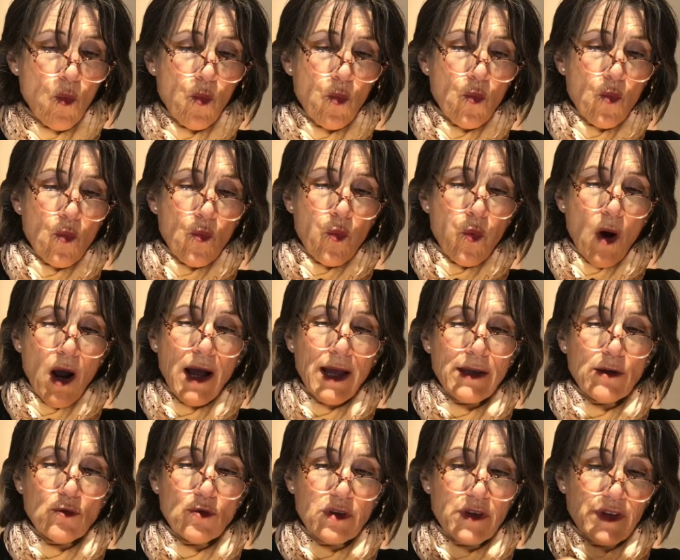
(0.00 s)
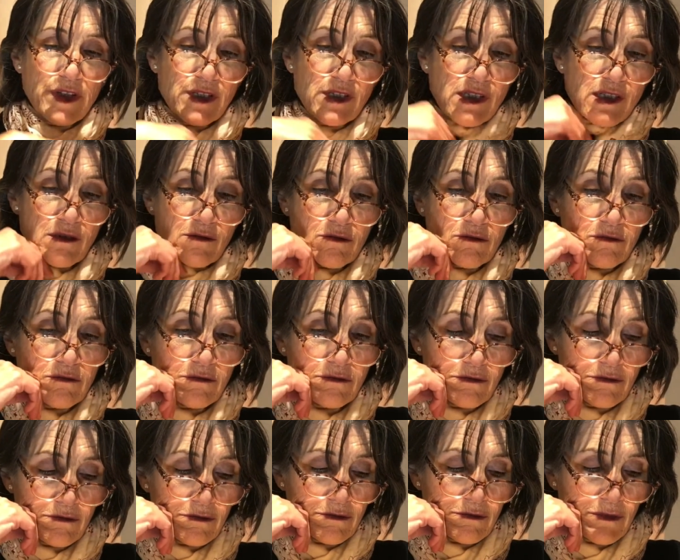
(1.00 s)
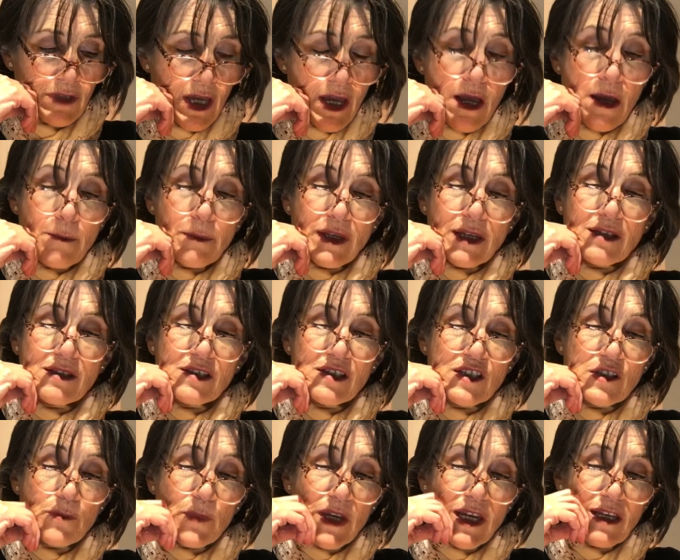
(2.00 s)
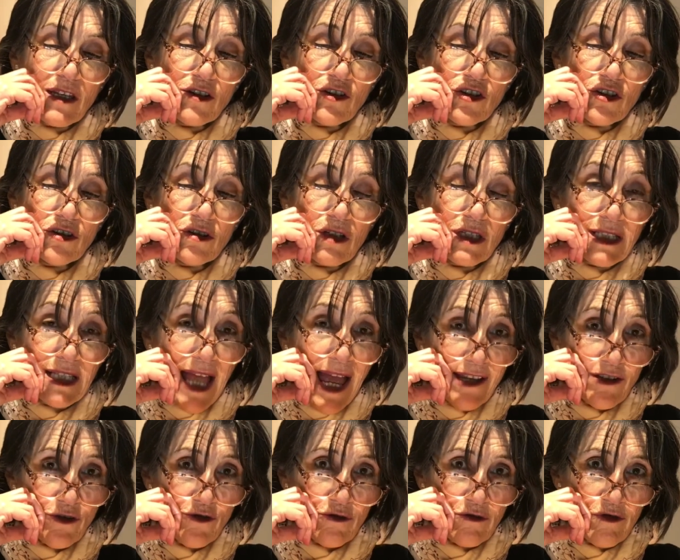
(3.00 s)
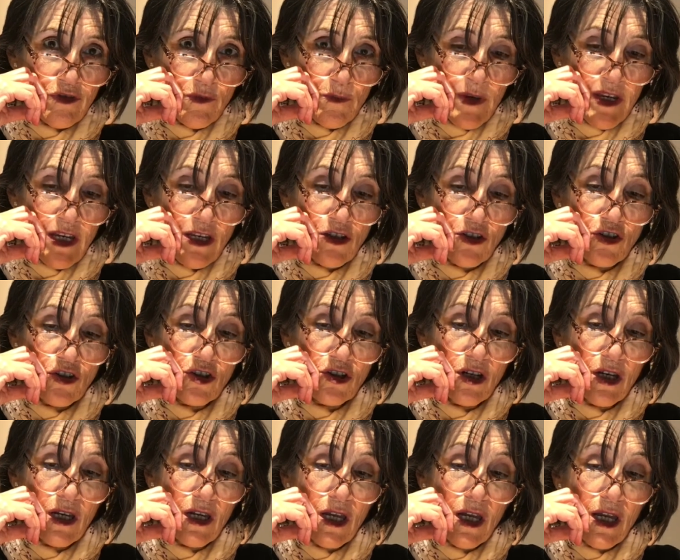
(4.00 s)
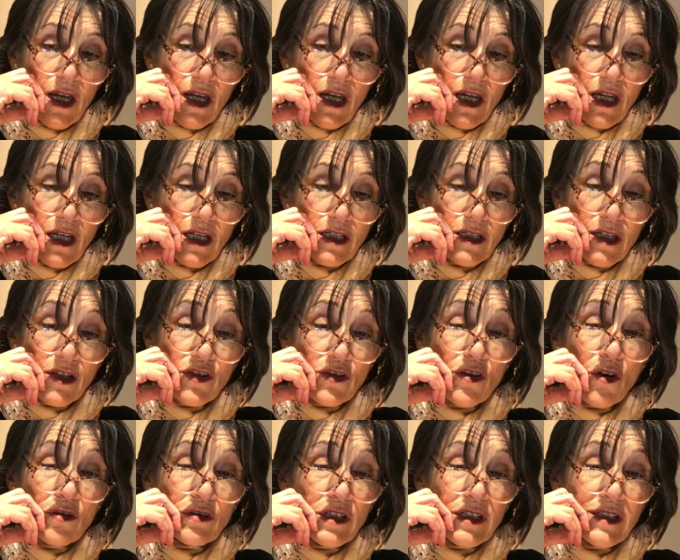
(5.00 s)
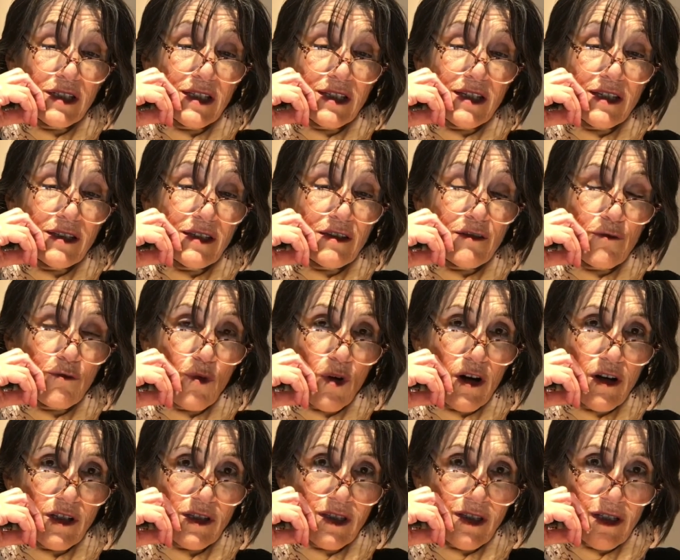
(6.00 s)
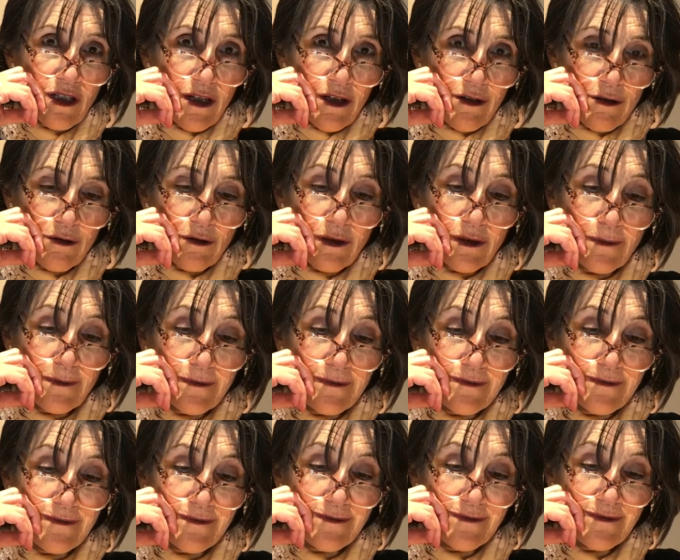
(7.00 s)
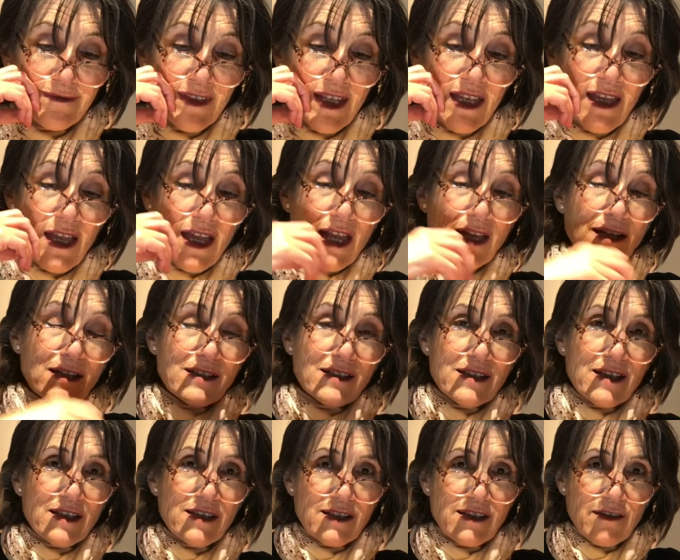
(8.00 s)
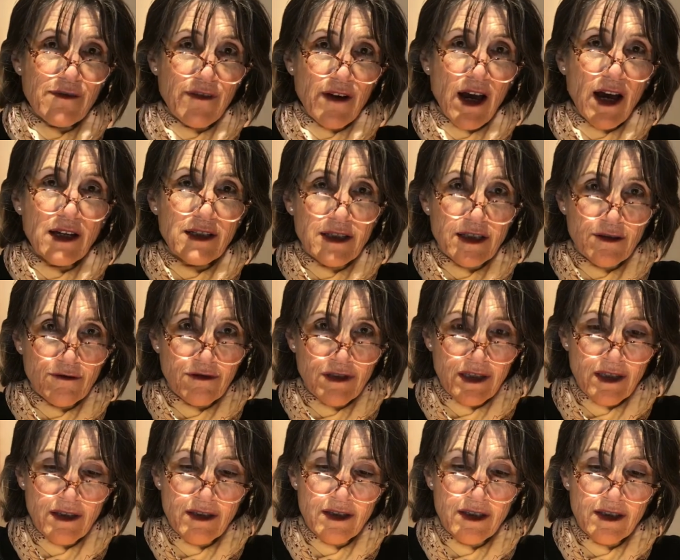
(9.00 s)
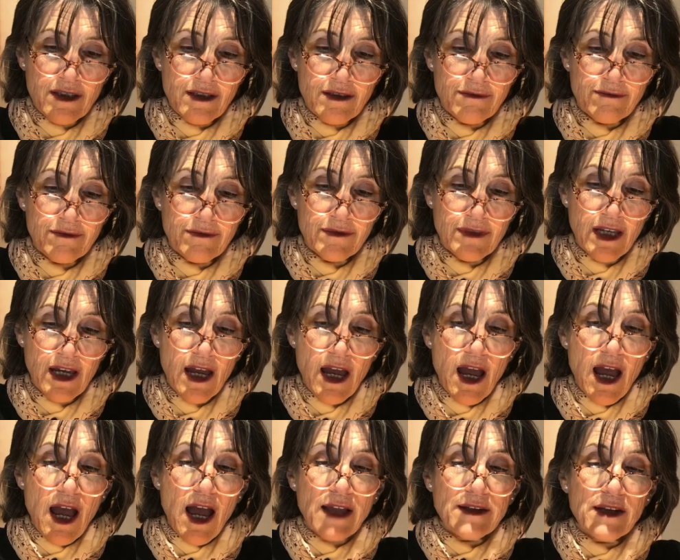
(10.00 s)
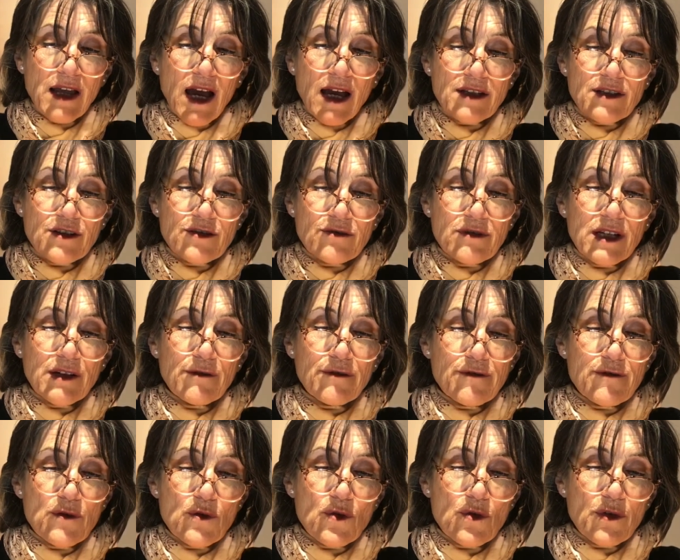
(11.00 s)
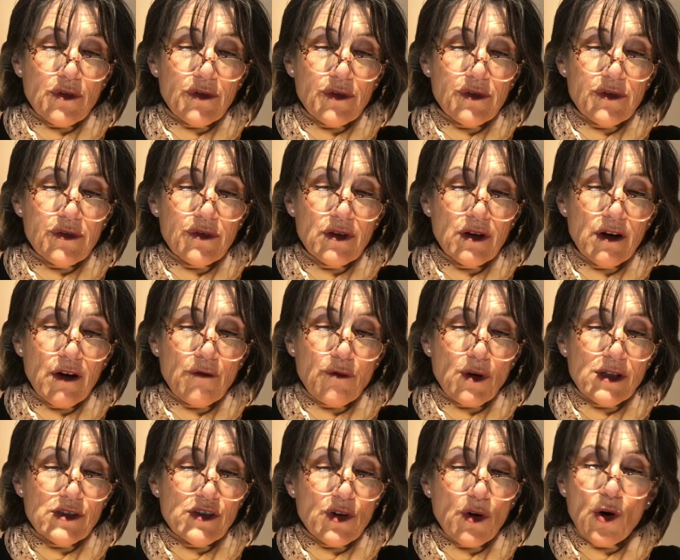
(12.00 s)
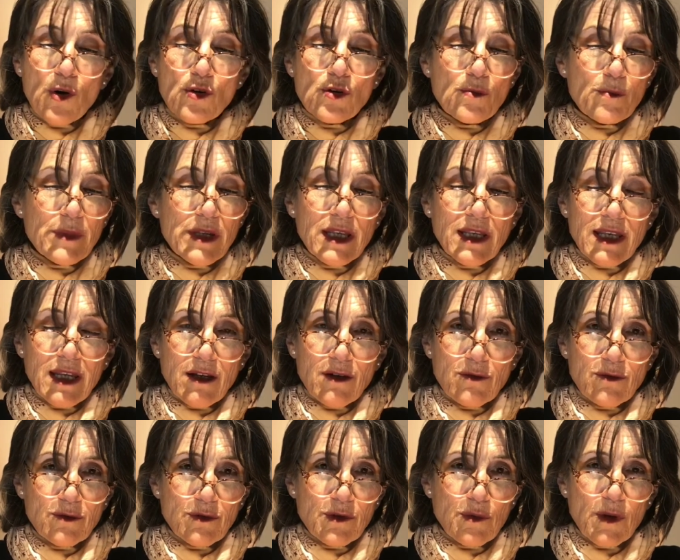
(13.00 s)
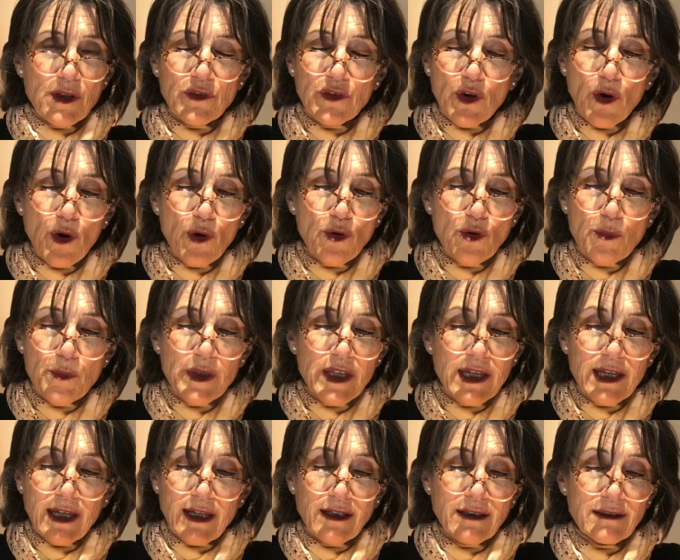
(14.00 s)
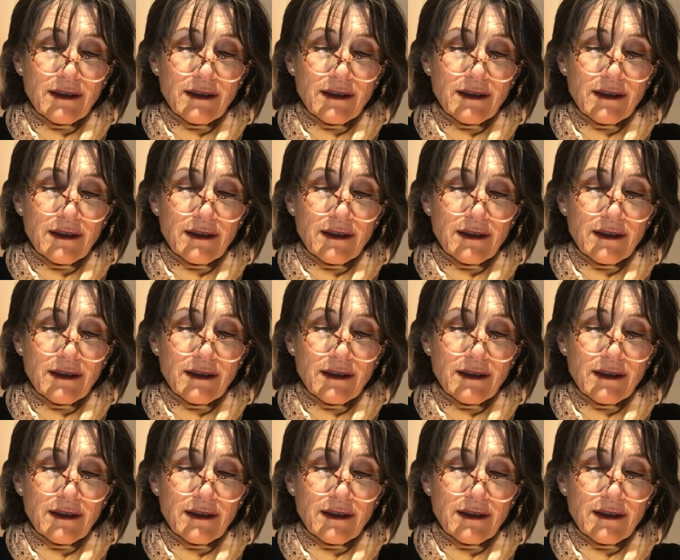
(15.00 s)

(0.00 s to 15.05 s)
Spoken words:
Why all this? Because speech, natural speech, does not consist of words alone. It consists of utterance, an uttering forth of one's whole meaning with one's whole being,